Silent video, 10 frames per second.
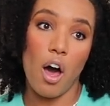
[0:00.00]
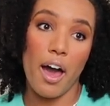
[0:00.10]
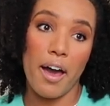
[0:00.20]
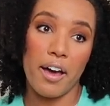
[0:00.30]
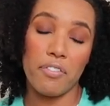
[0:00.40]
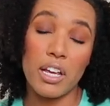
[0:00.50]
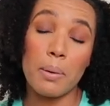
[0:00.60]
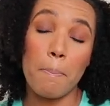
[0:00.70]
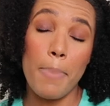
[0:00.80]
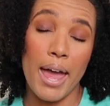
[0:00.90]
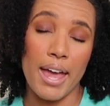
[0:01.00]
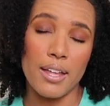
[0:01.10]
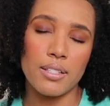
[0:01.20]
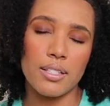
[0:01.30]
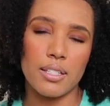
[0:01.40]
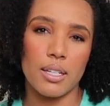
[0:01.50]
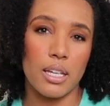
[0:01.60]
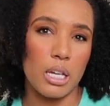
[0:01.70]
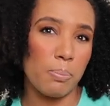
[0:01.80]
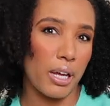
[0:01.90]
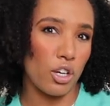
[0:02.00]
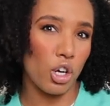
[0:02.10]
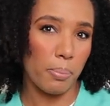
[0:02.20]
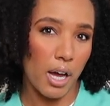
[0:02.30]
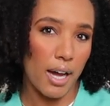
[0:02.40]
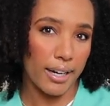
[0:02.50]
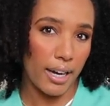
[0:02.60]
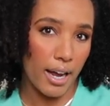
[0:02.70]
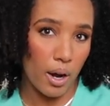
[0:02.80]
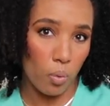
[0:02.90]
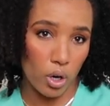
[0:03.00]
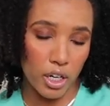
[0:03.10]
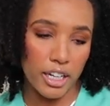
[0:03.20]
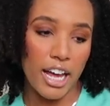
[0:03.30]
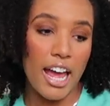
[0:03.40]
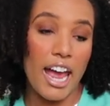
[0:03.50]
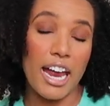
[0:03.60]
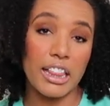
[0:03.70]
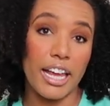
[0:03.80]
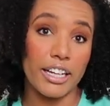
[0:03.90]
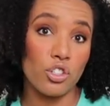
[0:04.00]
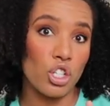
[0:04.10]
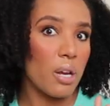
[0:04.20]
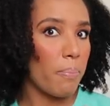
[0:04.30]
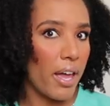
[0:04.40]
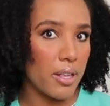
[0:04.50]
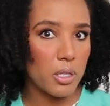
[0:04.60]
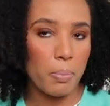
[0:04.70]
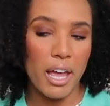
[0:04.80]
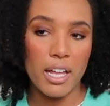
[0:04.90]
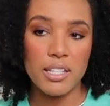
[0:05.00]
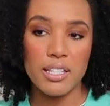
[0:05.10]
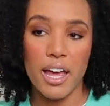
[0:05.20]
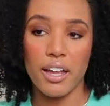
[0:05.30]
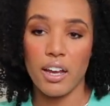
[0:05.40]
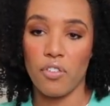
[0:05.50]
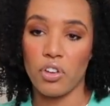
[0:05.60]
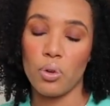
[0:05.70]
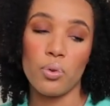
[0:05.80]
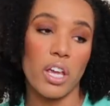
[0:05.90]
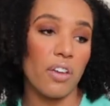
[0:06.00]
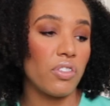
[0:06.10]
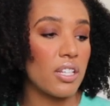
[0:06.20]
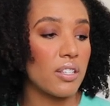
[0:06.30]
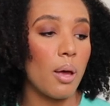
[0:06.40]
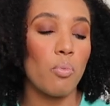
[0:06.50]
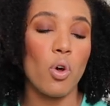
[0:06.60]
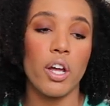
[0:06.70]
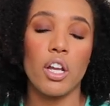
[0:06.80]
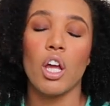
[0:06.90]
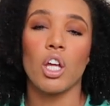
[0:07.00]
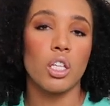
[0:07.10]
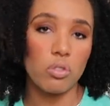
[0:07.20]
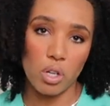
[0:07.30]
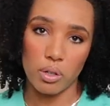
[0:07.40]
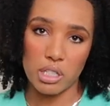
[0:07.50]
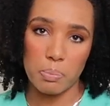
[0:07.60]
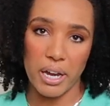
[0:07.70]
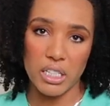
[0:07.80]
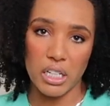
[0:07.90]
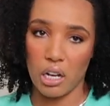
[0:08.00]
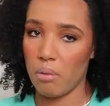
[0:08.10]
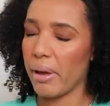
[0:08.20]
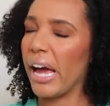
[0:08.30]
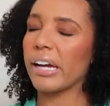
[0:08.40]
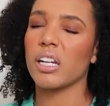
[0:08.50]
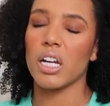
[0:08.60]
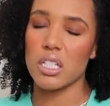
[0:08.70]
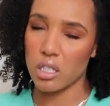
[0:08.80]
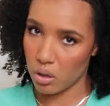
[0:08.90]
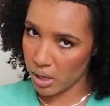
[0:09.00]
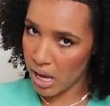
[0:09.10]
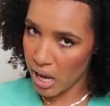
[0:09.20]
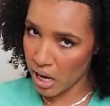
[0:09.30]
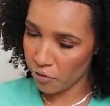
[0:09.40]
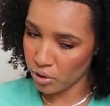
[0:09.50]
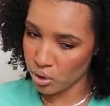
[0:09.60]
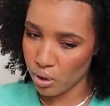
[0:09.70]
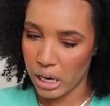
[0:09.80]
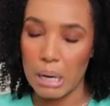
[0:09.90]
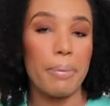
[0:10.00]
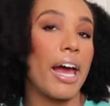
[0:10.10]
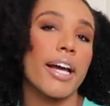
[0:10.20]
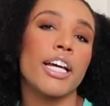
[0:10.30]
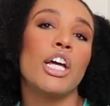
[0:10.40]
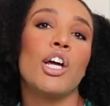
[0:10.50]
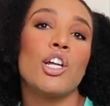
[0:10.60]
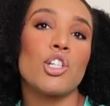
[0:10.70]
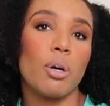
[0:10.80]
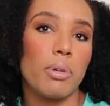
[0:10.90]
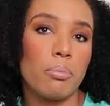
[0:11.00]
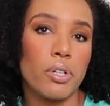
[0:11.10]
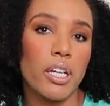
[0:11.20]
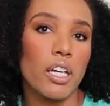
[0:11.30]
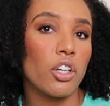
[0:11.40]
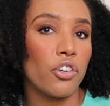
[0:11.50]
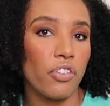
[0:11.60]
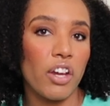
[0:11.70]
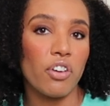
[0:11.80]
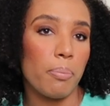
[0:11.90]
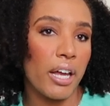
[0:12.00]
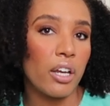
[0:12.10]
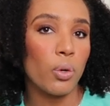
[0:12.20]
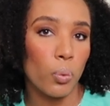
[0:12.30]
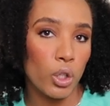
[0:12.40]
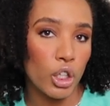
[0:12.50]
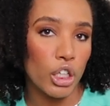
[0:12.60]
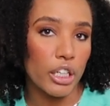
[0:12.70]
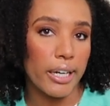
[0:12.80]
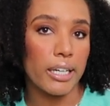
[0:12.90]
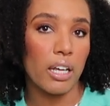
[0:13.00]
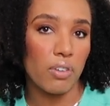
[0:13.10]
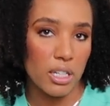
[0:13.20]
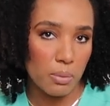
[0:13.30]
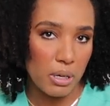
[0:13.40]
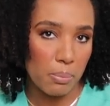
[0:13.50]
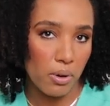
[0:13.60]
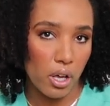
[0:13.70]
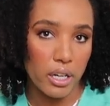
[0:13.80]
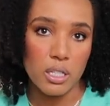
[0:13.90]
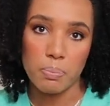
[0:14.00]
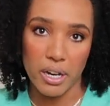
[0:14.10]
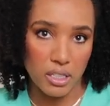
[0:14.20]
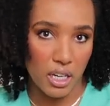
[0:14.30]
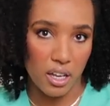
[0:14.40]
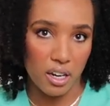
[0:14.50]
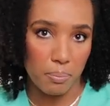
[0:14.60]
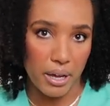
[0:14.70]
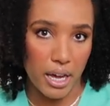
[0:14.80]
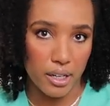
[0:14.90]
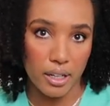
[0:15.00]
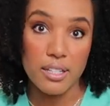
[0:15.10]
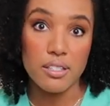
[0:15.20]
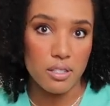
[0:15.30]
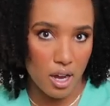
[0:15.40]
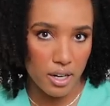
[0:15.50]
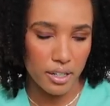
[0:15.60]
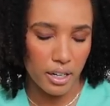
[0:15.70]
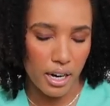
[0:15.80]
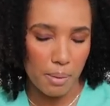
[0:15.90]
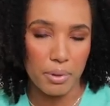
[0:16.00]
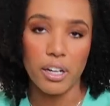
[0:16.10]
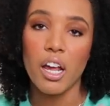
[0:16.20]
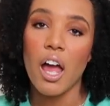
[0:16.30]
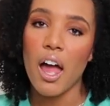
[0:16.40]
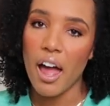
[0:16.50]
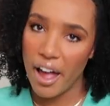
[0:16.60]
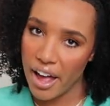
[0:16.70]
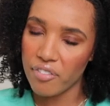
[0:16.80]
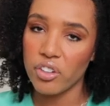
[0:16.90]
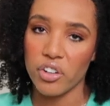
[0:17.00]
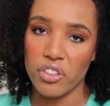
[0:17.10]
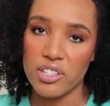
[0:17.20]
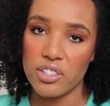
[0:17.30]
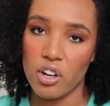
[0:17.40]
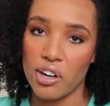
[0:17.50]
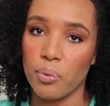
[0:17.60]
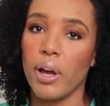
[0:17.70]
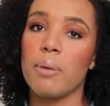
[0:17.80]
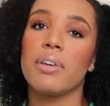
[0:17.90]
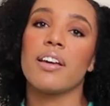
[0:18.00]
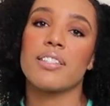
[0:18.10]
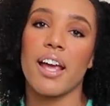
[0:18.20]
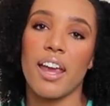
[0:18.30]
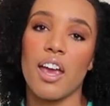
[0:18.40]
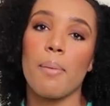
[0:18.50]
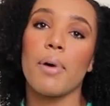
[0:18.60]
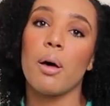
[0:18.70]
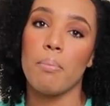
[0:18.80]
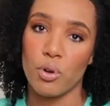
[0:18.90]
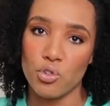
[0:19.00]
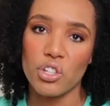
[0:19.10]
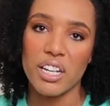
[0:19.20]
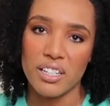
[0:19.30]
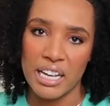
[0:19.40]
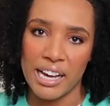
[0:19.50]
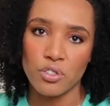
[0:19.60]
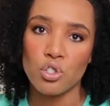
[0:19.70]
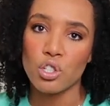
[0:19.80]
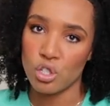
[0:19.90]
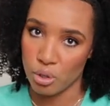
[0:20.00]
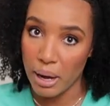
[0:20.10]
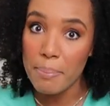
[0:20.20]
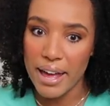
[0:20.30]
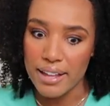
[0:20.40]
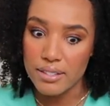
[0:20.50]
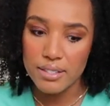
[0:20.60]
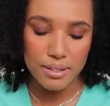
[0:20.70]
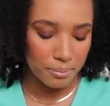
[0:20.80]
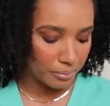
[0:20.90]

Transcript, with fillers: having pens to keep in your pocket at work, and like cheap pens, pens that if you give to someone, you don't expect to get it back. It's okay if you don't get it back. Don't be bringing your favorite pen to work and giving it to people and expect to get it back. It's not gonna happen. Have learned this the hard way because I am emotionally attached to my pens.